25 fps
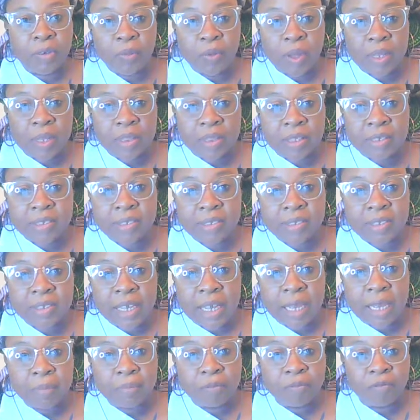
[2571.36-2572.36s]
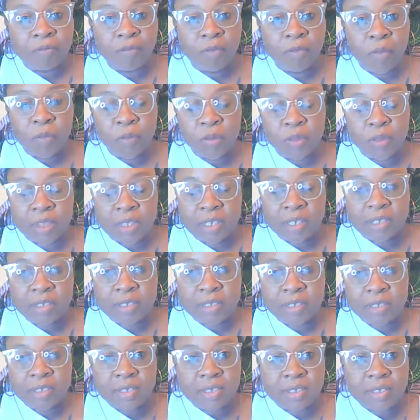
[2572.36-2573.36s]
at this time for
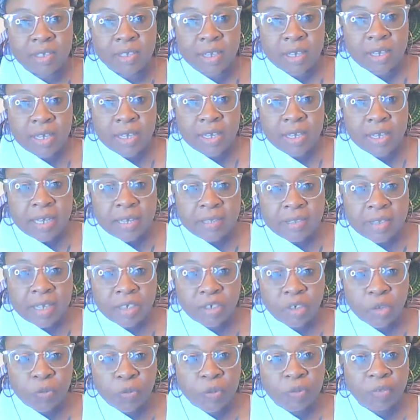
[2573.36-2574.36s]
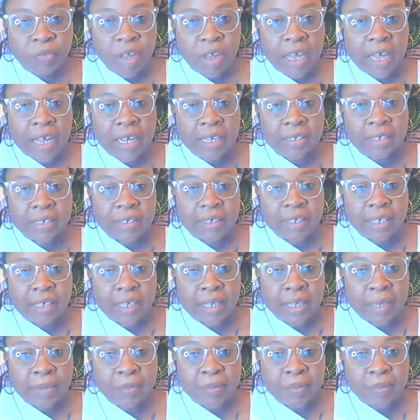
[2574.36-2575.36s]
this session we've had?
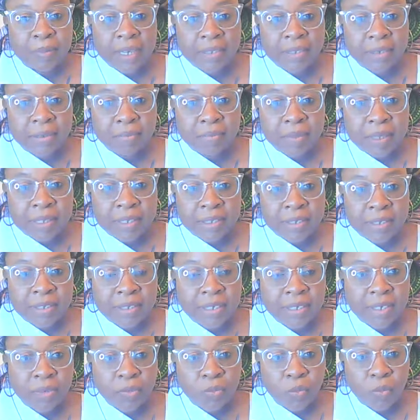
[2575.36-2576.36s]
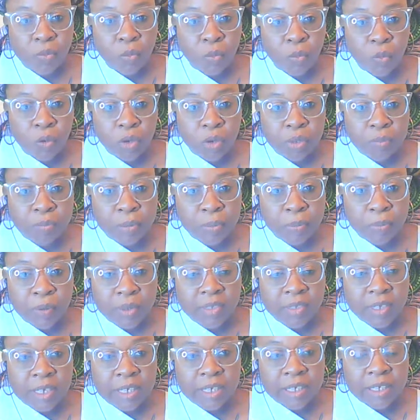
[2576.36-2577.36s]
Let me see what people
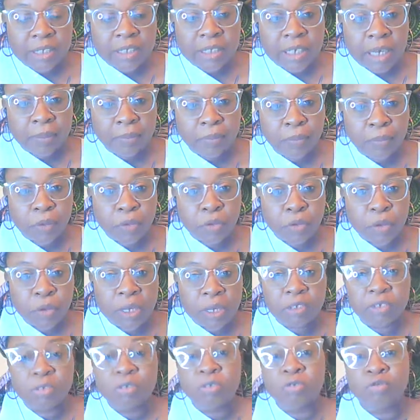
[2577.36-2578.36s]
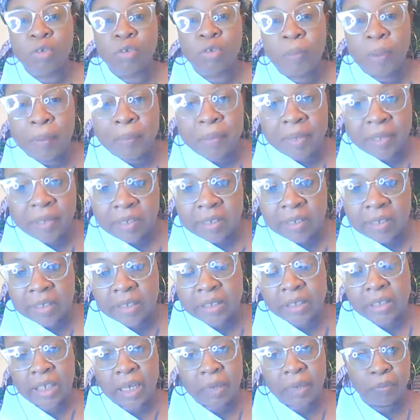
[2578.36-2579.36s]
are saying in the chat box. So let's drop our messages in
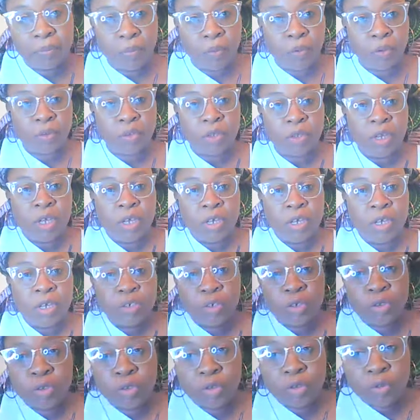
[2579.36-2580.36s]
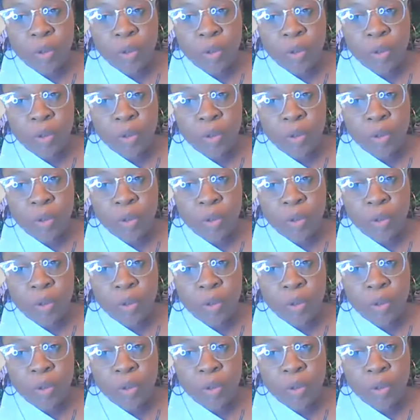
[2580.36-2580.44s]
the chat box just